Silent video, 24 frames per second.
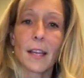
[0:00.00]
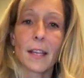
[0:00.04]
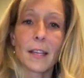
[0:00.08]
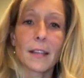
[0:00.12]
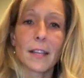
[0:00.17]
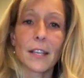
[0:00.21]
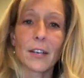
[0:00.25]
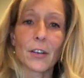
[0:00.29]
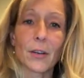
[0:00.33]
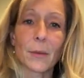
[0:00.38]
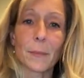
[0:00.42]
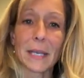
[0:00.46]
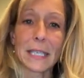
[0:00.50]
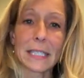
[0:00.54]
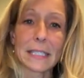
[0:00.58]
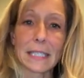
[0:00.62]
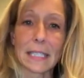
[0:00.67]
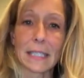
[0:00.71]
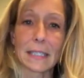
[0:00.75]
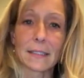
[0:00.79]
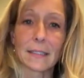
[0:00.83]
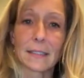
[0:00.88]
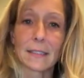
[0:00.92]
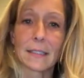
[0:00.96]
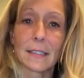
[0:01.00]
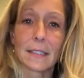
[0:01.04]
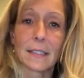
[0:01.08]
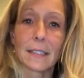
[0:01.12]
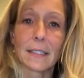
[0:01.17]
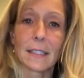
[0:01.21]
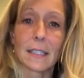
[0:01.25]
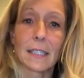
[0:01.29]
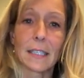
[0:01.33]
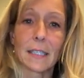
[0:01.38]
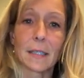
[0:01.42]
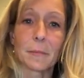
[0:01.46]
They're amazing.
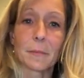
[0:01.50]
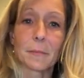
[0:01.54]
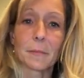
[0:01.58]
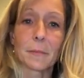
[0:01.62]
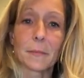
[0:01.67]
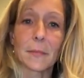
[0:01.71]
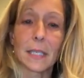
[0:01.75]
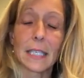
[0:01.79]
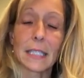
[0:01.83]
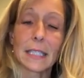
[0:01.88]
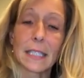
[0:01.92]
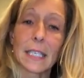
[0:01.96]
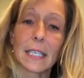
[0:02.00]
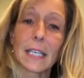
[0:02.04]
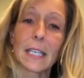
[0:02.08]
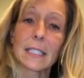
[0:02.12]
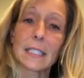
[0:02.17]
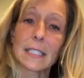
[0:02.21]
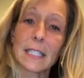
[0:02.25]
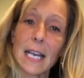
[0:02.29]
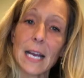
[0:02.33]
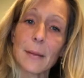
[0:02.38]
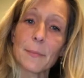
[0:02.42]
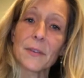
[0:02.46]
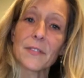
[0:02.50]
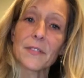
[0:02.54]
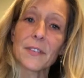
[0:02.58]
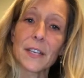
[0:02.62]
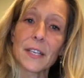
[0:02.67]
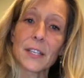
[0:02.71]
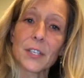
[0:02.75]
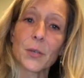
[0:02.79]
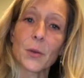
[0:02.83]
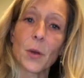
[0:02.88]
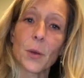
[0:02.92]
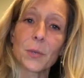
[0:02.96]
And then on top of
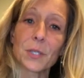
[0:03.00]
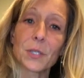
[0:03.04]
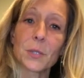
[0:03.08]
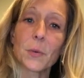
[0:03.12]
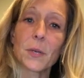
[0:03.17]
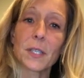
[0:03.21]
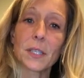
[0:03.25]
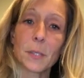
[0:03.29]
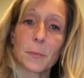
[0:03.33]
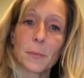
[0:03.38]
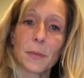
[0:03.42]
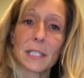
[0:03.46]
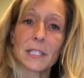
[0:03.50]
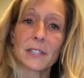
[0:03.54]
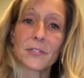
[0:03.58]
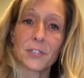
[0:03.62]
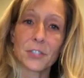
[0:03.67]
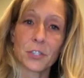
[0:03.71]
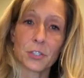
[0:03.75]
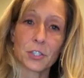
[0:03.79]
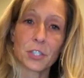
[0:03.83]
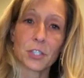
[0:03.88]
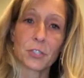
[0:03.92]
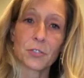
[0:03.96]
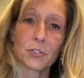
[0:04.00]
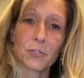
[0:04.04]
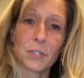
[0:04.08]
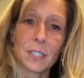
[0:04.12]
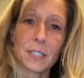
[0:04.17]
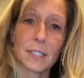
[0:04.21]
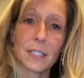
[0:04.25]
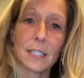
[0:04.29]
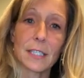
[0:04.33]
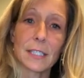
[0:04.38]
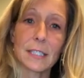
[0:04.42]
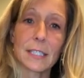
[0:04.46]
it, you always want the best for your
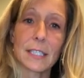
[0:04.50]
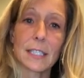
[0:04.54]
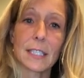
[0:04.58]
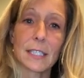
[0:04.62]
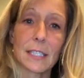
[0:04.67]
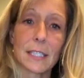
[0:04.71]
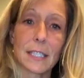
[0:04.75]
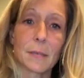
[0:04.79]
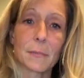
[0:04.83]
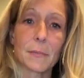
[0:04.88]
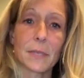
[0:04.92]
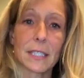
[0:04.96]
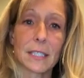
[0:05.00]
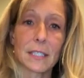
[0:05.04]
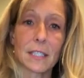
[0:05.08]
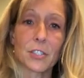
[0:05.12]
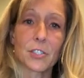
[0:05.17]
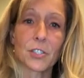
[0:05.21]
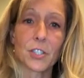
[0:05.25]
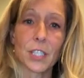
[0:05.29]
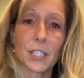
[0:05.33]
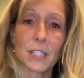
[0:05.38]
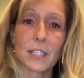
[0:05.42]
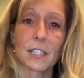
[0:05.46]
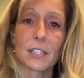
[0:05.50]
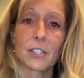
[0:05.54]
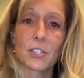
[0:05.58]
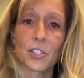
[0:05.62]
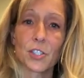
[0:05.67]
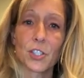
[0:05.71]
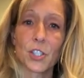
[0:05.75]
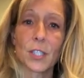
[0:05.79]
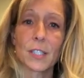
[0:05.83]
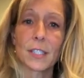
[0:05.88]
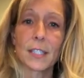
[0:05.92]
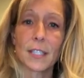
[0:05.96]
children, and seeing that my son Jason
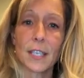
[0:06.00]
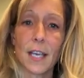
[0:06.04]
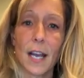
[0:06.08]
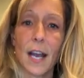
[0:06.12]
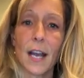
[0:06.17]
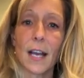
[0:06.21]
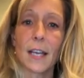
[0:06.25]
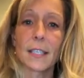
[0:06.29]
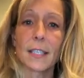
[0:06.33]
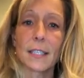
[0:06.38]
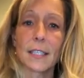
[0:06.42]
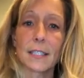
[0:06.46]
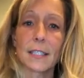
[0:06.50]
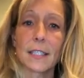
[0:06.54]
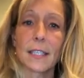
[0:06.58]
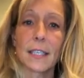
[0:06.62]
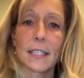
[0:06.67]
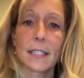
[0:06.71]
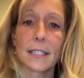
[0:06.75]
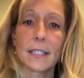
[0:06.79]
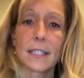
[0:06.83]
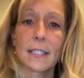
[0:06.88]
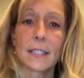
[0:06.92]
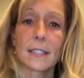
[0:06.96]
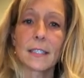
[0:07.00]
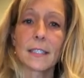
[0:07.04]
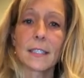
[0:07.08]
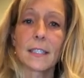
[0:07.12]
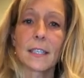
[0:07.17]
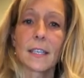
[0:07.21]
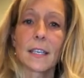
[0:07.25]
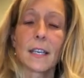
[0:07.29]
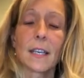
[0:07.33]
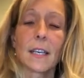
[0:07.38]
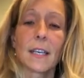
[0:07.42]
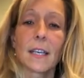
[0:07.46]
just got his license,
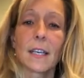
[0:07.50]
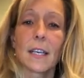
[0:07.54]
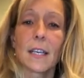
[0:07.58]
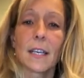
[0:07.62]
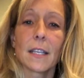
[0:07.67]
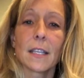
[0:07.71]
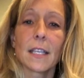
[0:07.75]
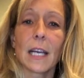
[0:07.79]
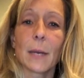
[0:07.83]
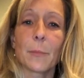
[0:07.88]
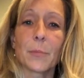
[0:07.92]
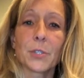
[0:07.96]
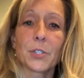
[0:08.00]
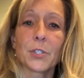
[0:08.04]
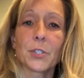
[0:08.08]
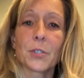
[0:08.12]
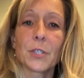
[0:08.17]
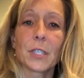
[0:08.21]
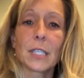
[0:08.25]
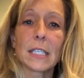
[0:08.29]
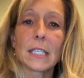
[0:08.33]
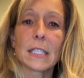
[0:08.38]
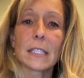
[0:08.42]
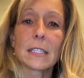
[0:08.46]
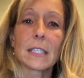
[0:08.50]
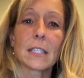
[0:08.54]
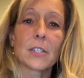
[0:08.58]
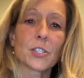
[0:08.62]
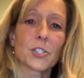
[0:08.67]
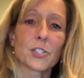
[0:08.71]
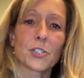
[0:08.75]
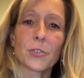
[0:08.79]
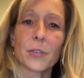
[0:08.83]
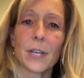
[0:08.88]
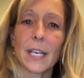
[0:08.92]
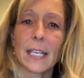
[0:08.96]
the opportunities and the
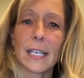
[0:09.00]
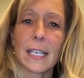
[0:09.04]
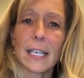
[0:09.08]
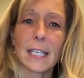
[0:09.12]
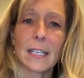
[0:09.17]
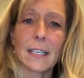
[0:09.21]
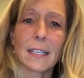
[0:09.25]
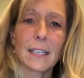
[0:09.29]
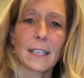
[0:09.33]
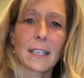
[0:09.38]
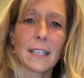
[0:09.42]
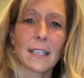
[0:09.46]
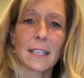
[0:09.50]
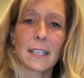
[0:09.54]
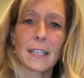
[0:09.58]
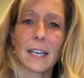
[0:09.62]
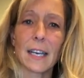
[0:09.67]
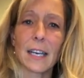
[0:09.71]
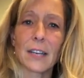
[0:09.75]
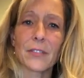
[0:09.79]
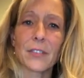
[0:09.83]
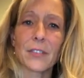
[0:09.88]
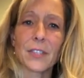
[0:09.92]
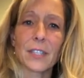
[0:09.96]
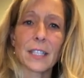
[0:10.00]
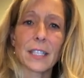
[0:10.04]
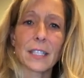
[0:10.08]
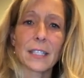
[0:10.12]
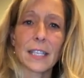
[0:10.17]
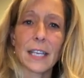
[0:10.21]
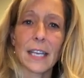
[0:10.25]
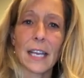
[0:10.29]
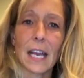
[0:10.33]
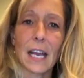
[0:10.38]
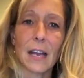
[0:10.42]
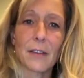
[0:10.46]
training and everything
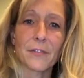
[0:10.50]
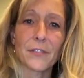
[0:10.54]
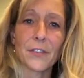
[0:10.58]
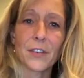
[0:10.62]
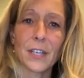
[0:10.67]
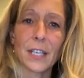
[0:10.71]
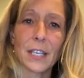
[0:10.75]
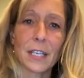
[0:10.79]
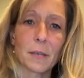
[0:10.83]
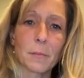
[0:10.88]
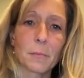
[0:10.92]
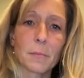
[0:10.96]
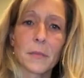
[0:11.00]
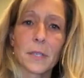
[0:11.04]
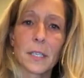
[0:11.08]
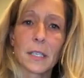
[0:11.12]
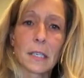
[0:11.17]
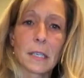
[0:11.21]
they have for him,